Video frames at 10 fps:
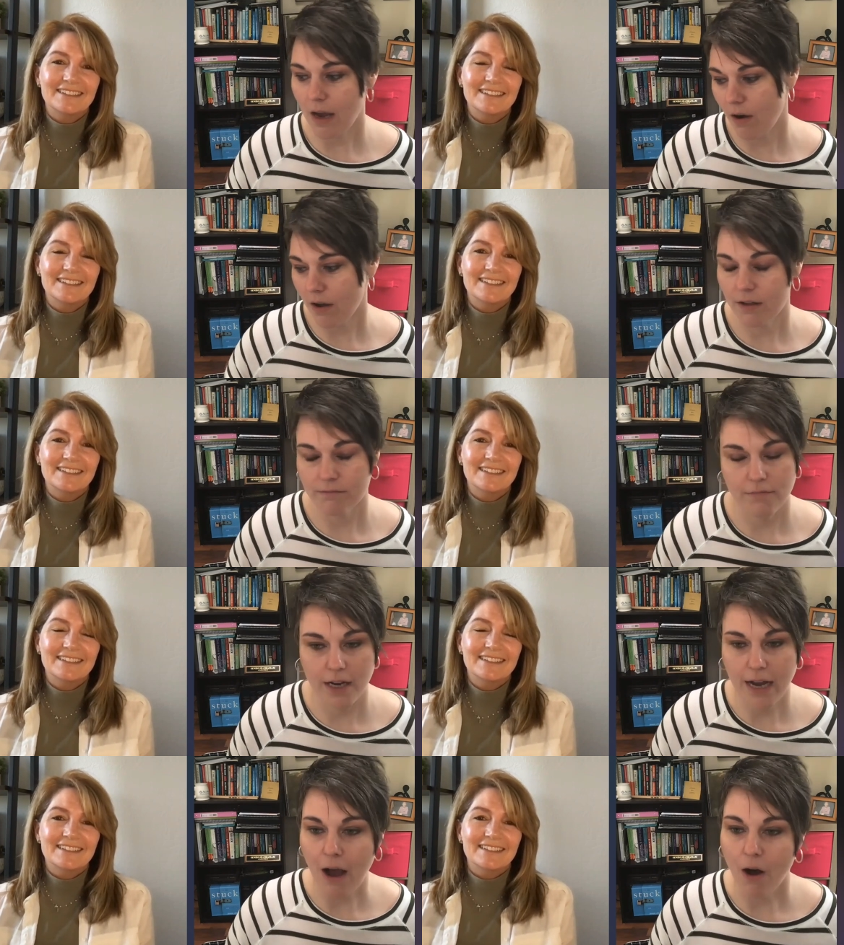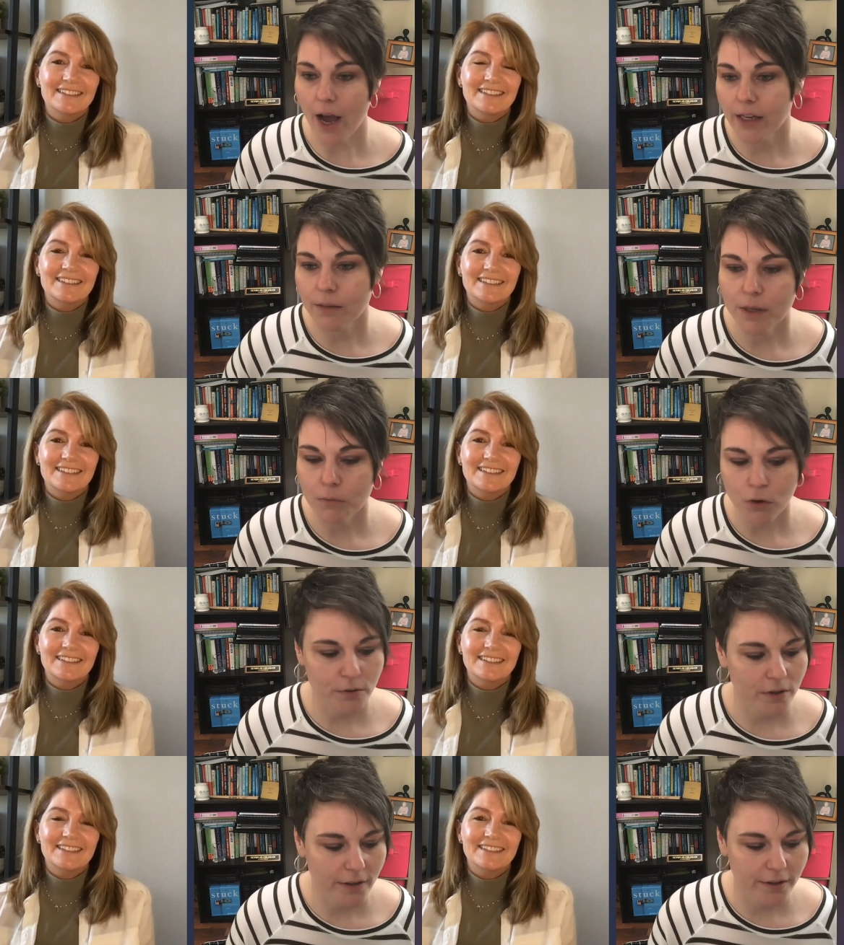Speaker 1: how and how I can be
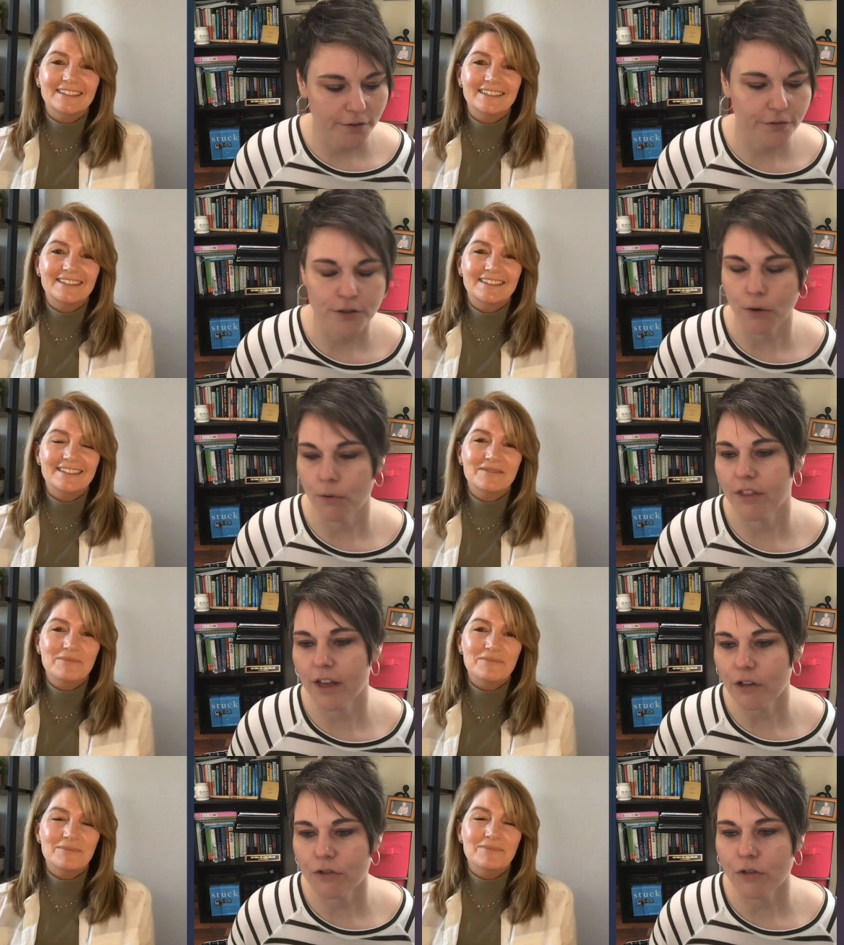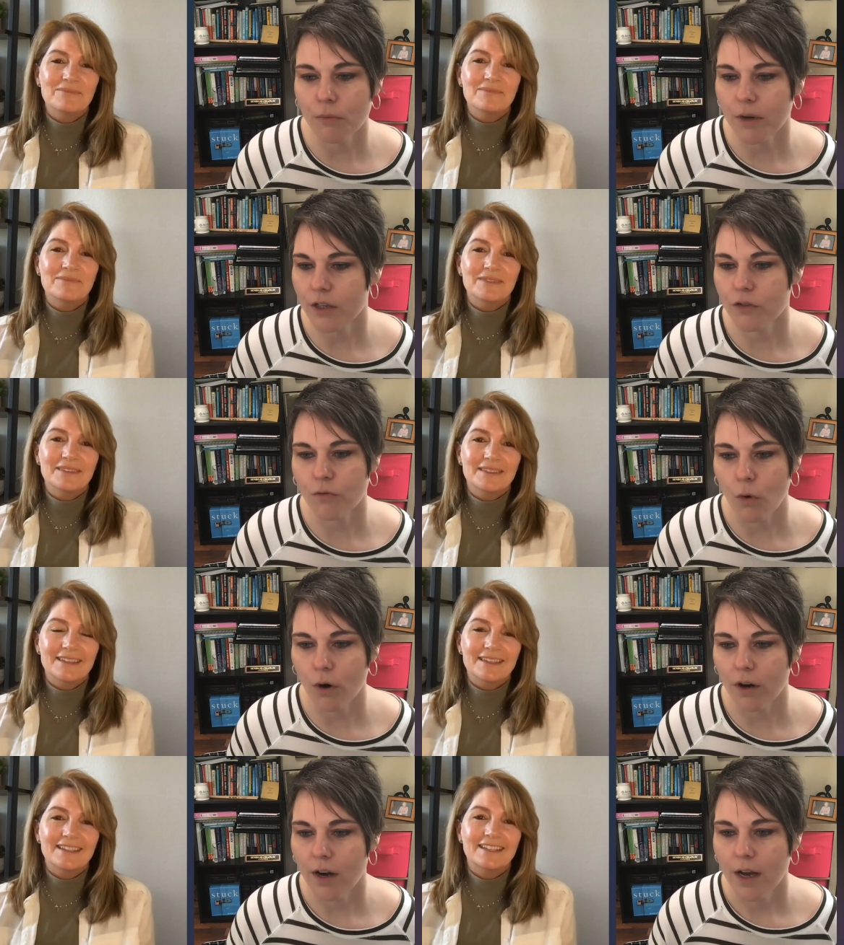more productive. So thank you so much
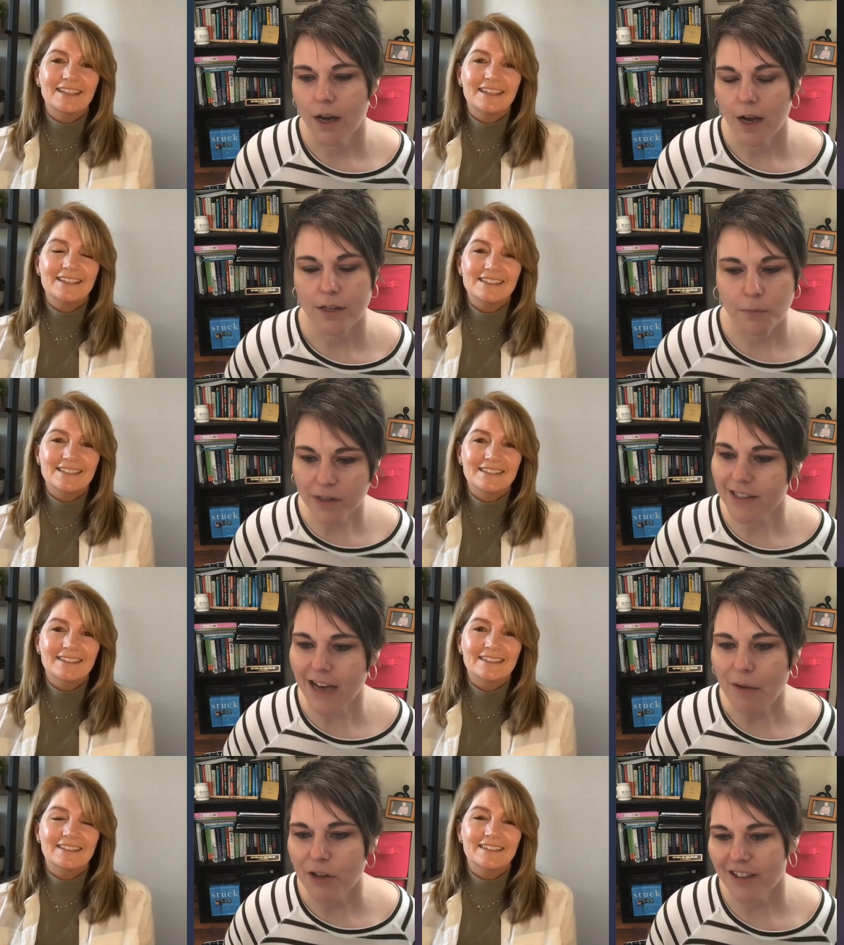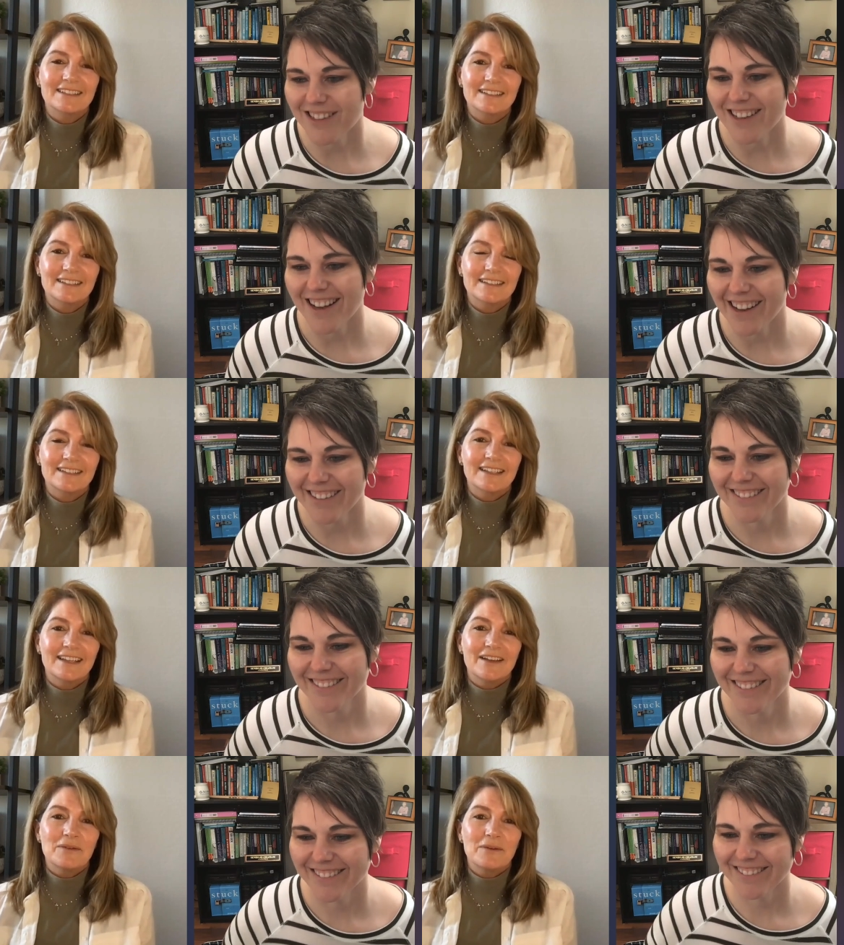for uh, spending time with us today.
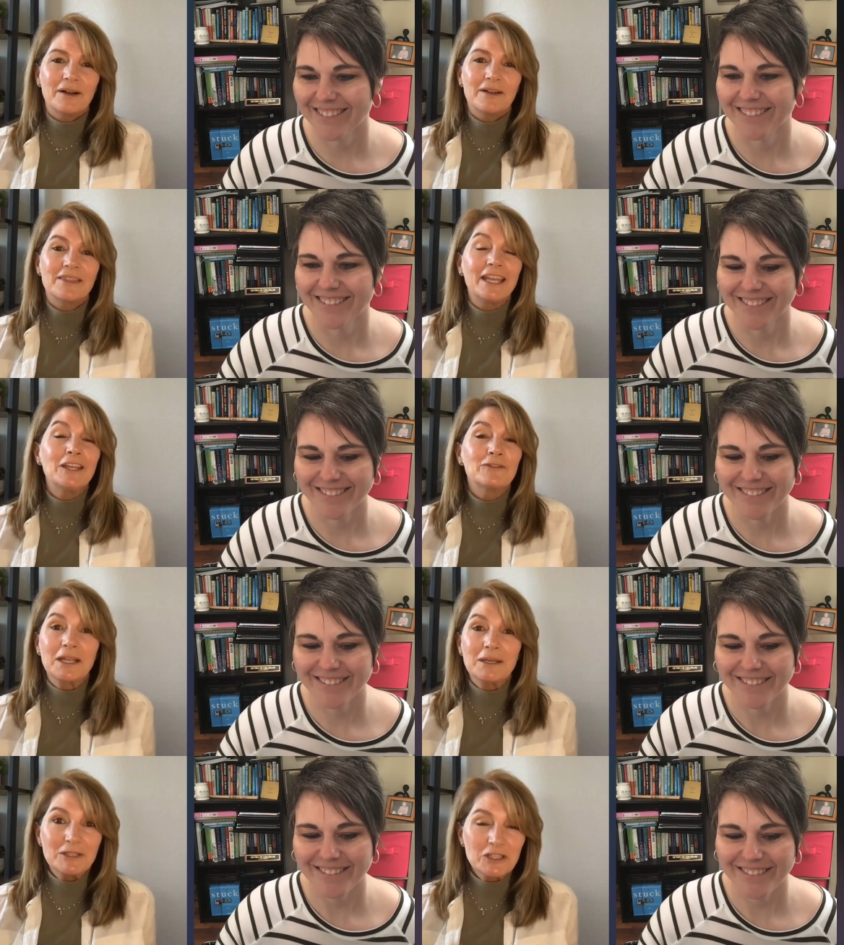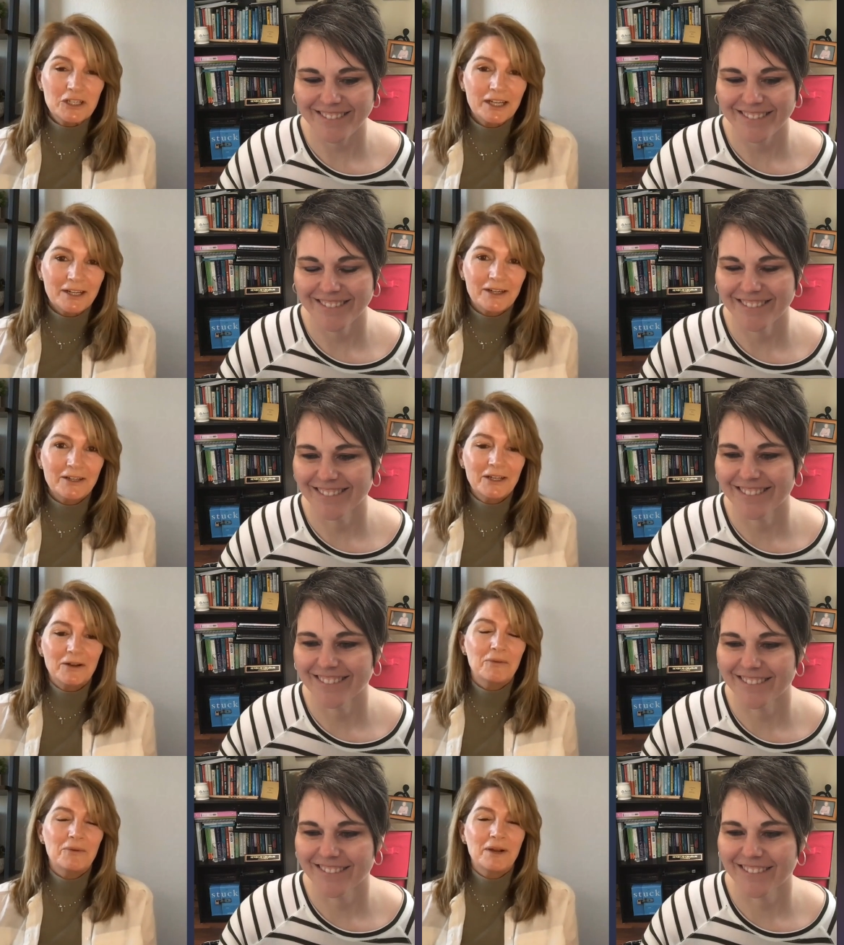
Speaker 2: Well, thank you for letting me share. You
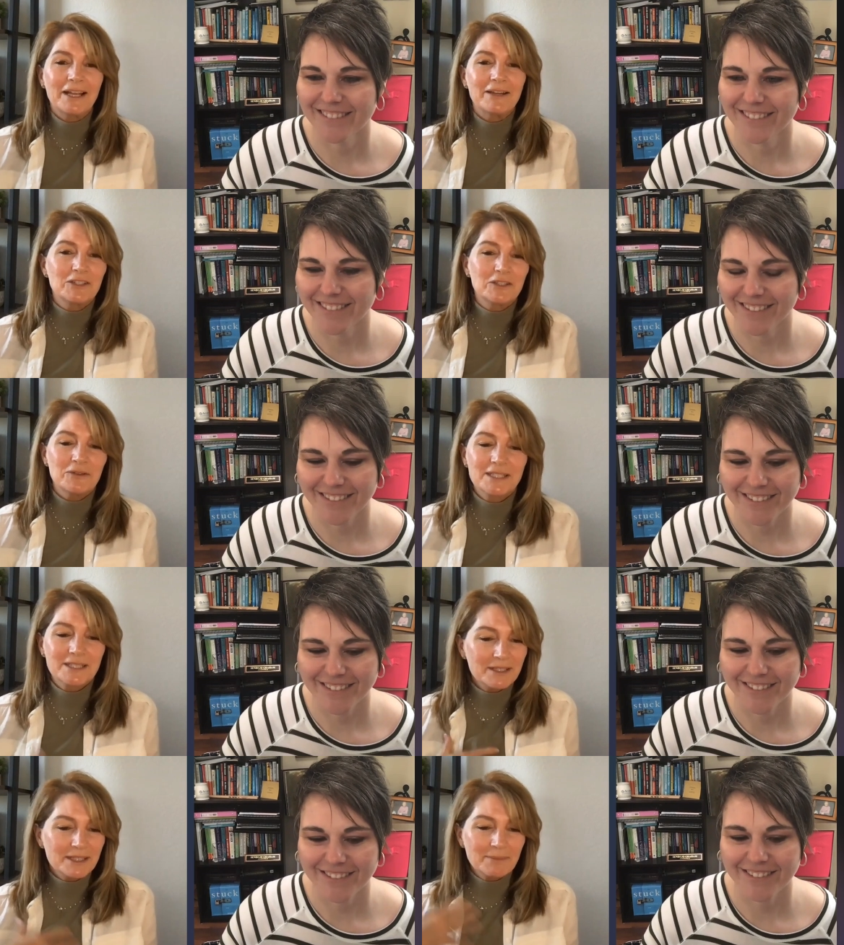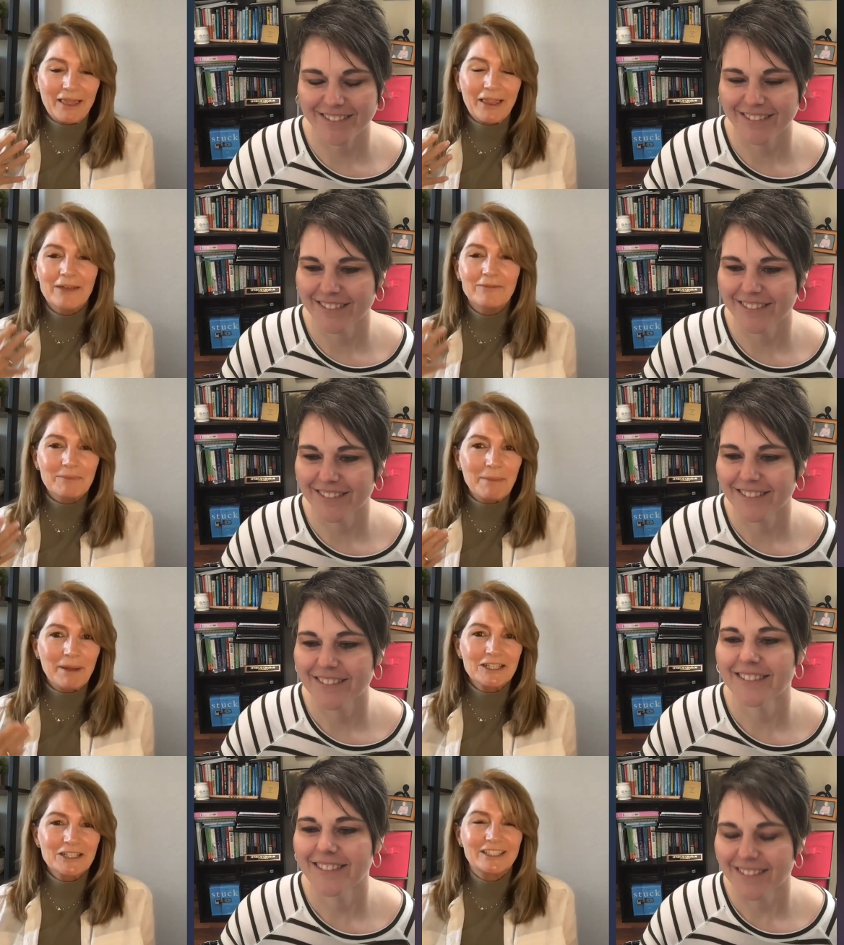know, what I do is it's my life, my
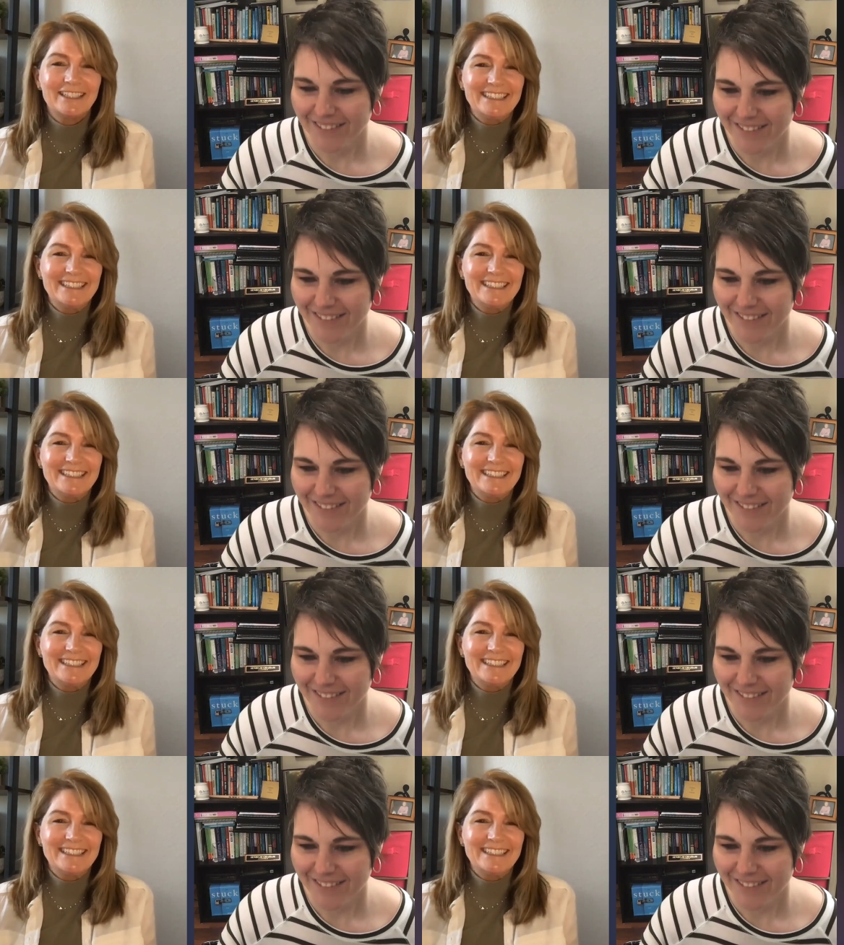passion.